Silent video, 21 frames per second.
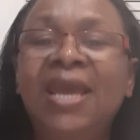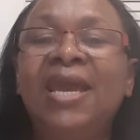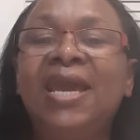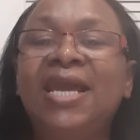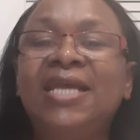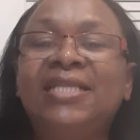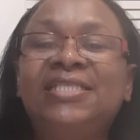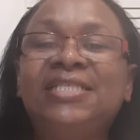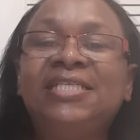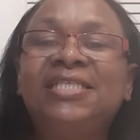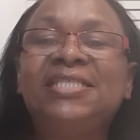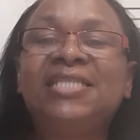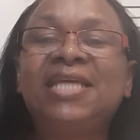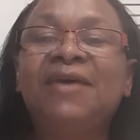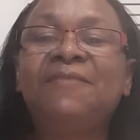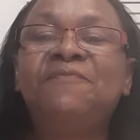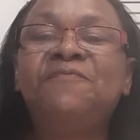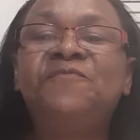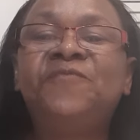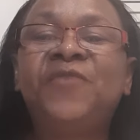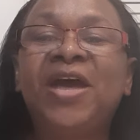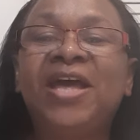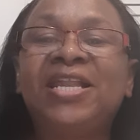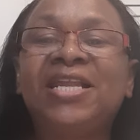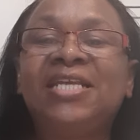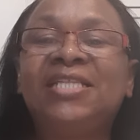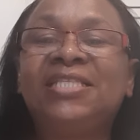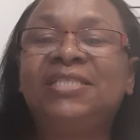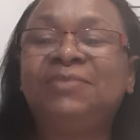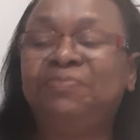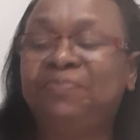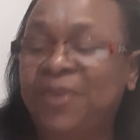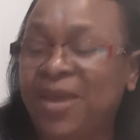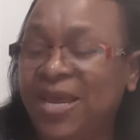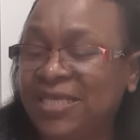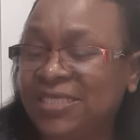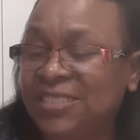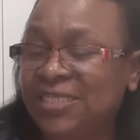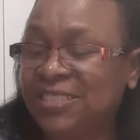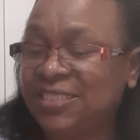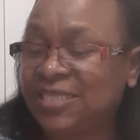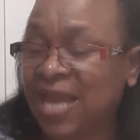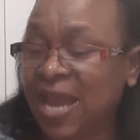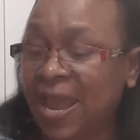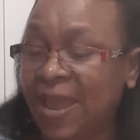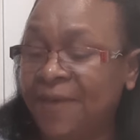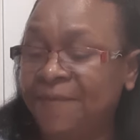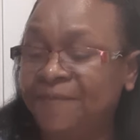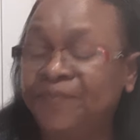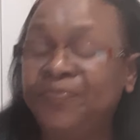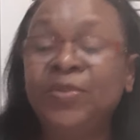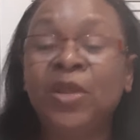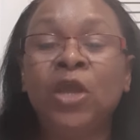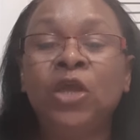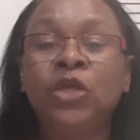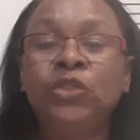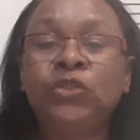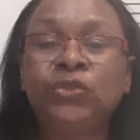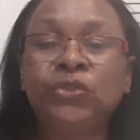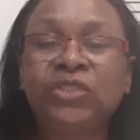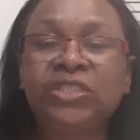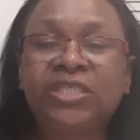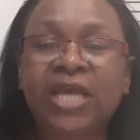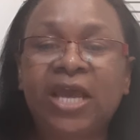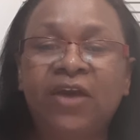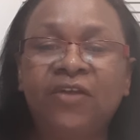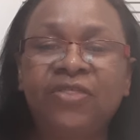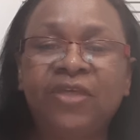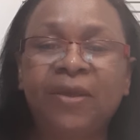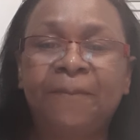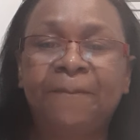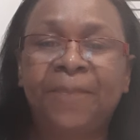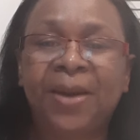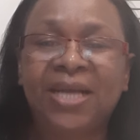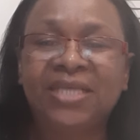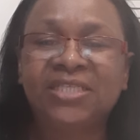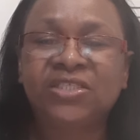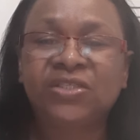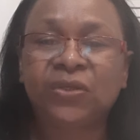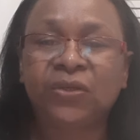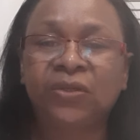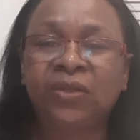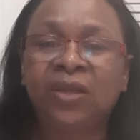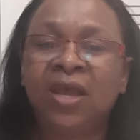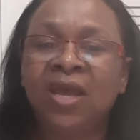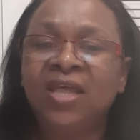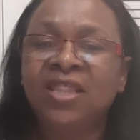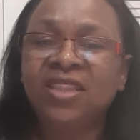It is the very best time to tell the person,